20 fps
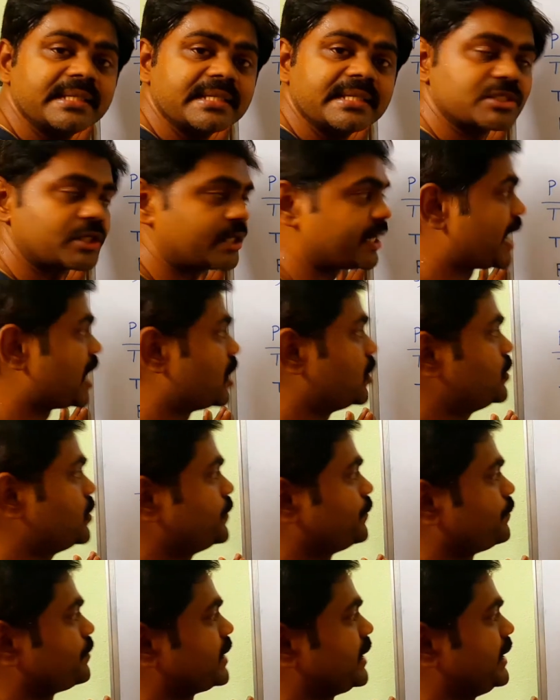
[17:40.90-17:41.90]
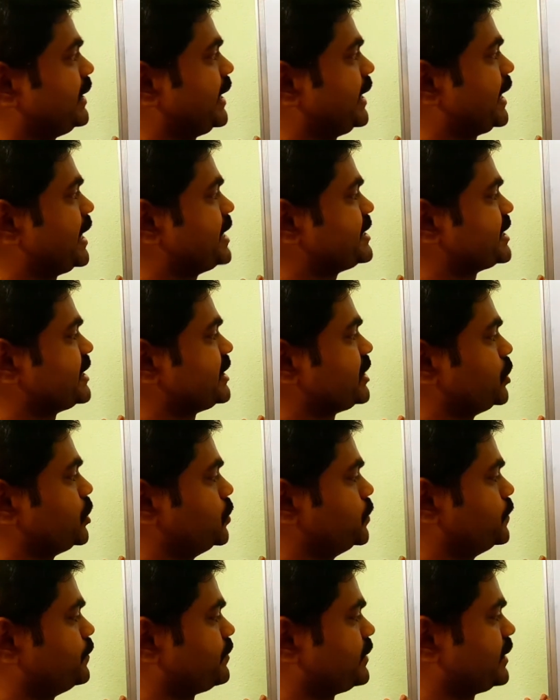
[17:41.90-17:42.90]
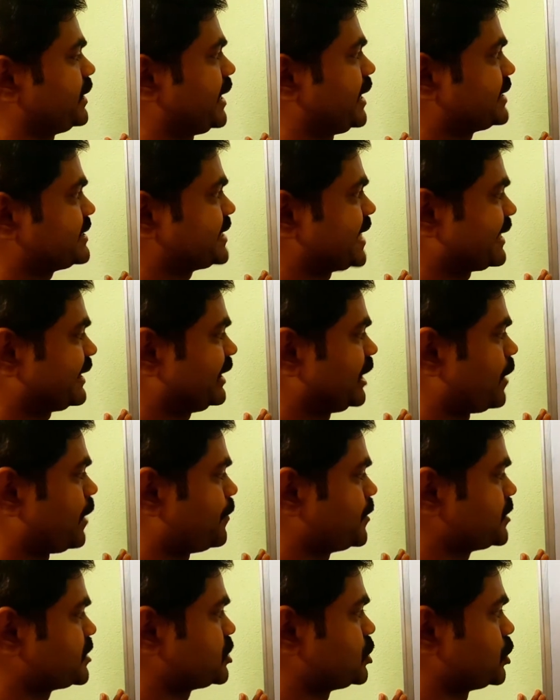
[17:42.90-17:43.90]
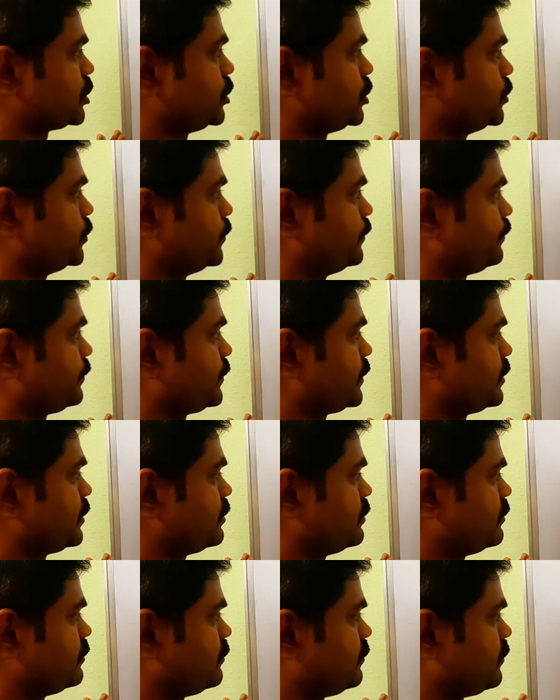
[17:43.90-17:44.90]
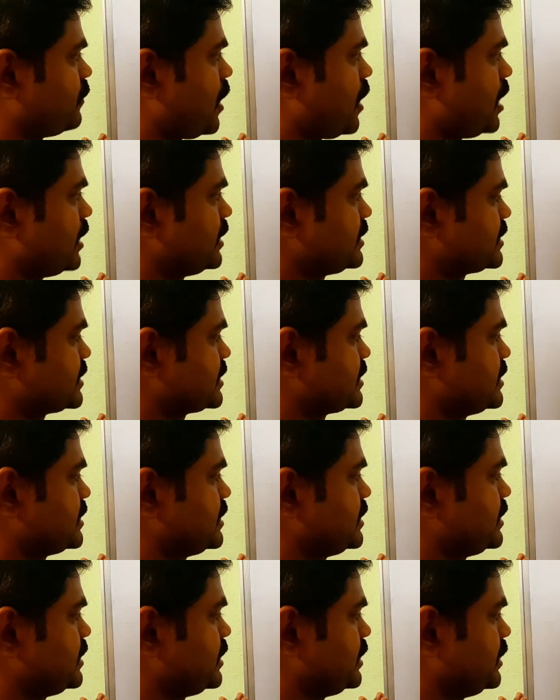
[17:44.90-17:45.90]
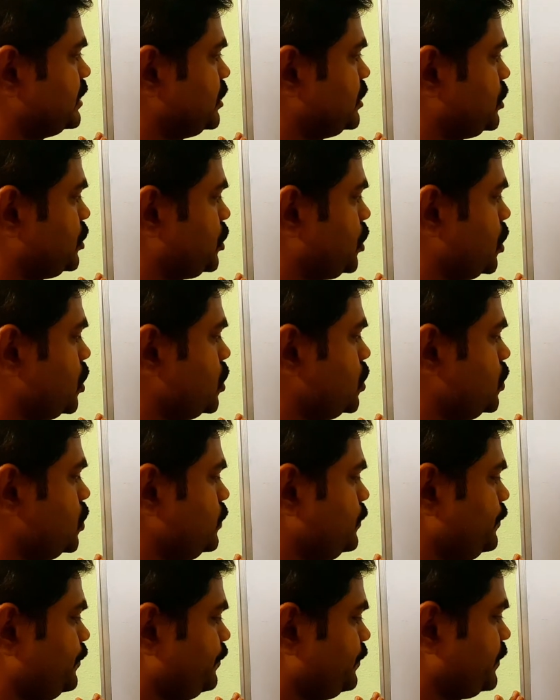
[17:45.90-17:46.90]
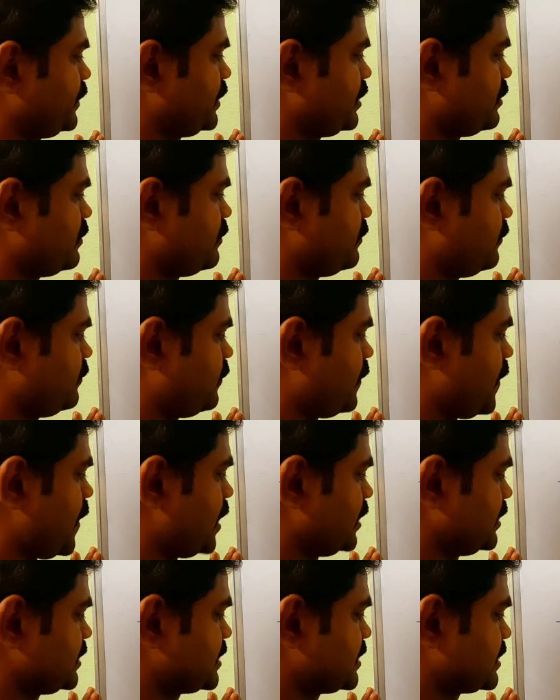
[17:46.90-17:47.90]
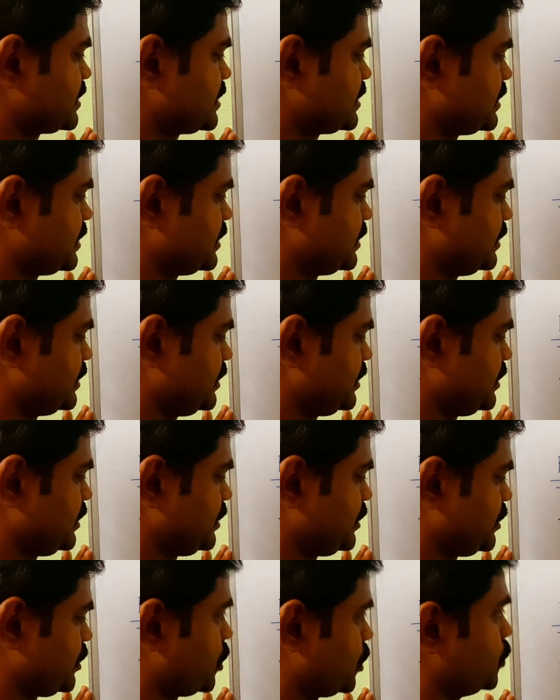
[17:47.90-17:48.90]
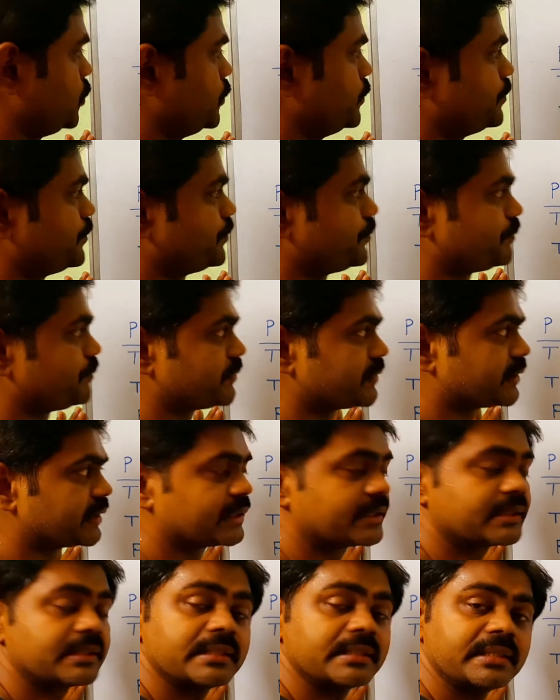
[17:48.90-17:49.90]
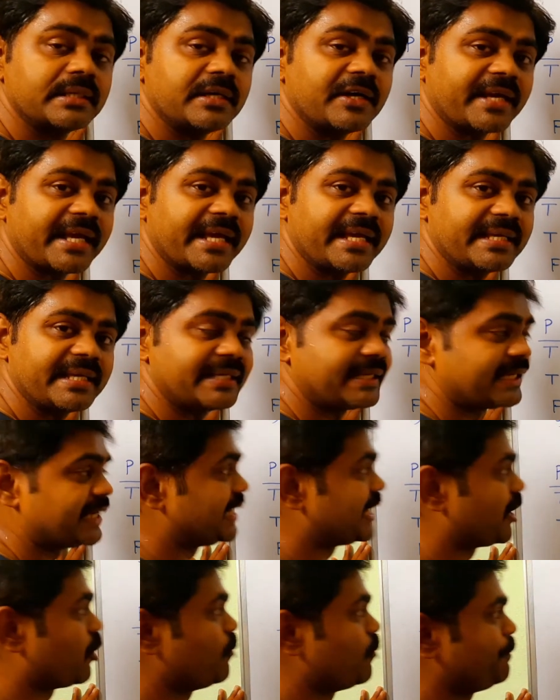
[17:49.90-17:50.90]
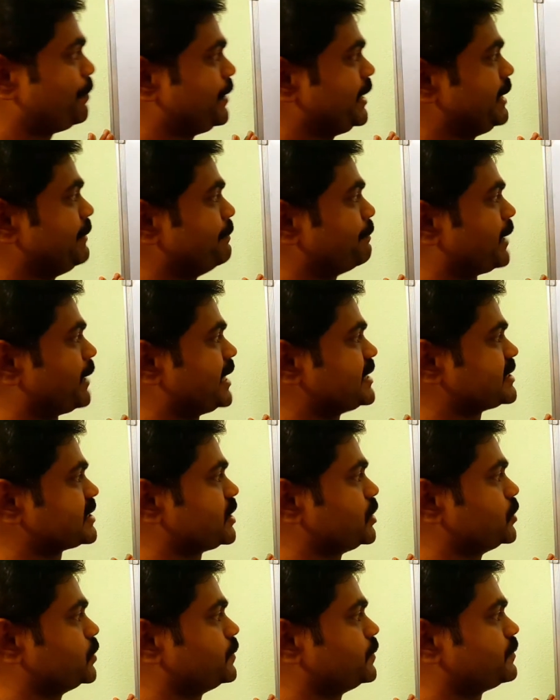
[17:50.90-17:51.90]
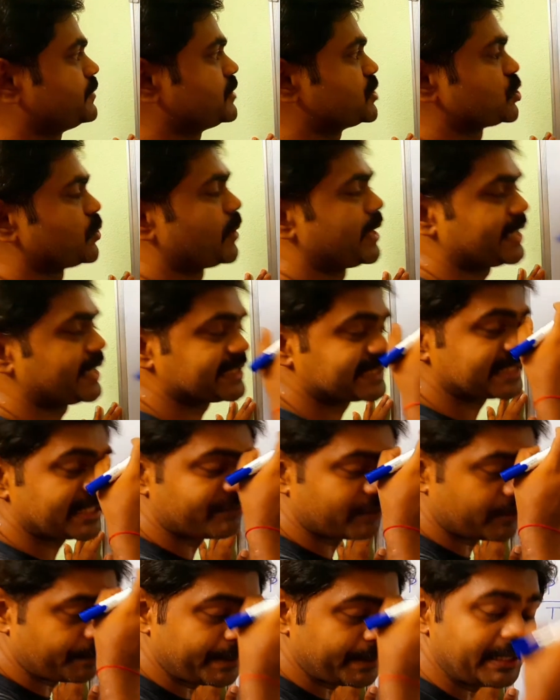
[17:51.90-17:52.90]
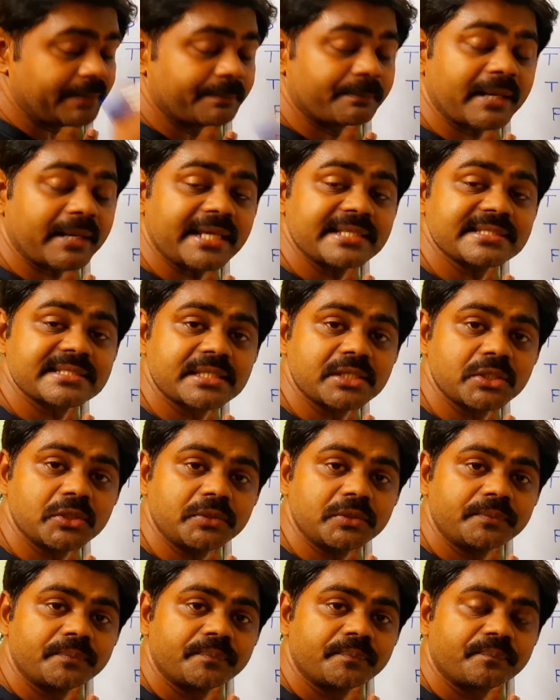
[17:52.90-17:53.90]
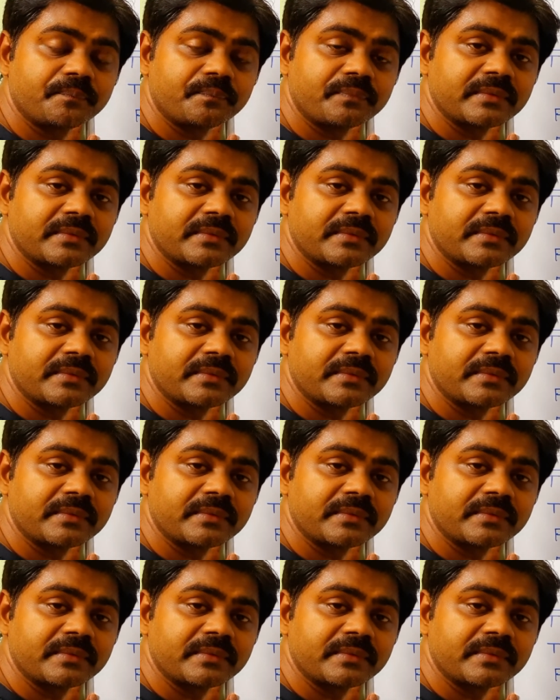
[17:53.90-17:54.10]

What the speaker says: So now negation Q, exactly opposite to Q. False, true, false, true. Okay. Now P implies Q. So what I said for P implies Q?